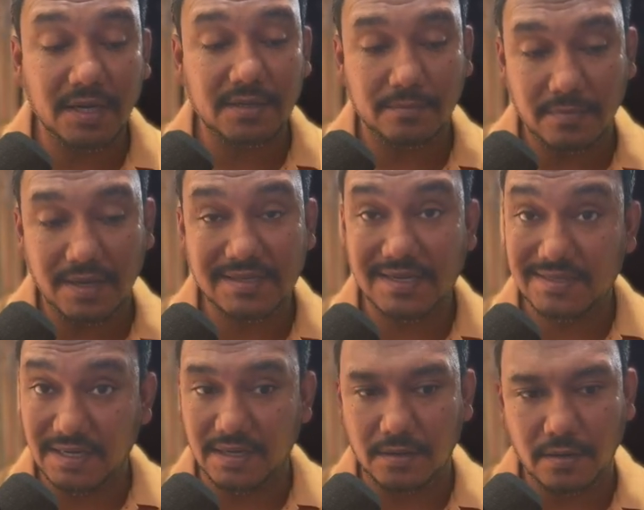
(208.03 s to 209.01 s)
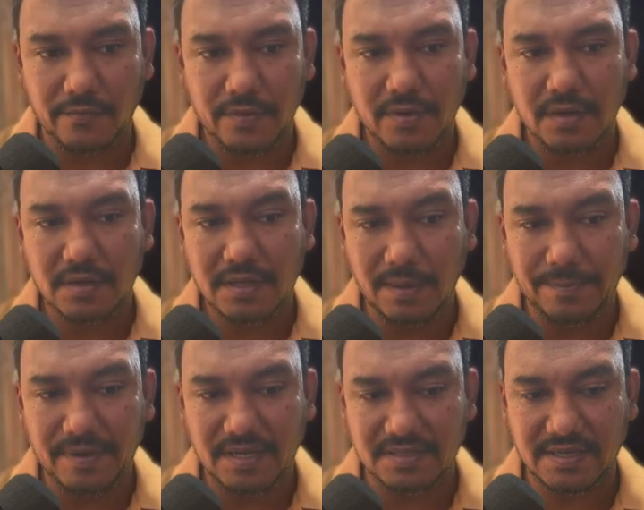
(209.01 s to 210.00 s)
But as I said, we will
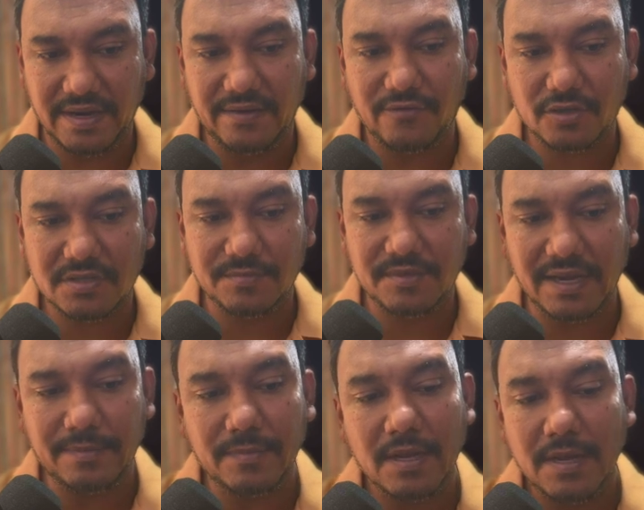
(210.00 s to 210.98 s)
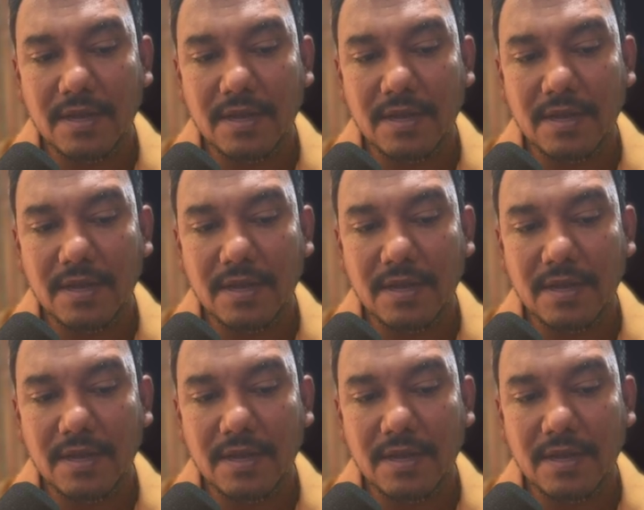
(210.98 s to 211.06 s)
keep it aside for some time.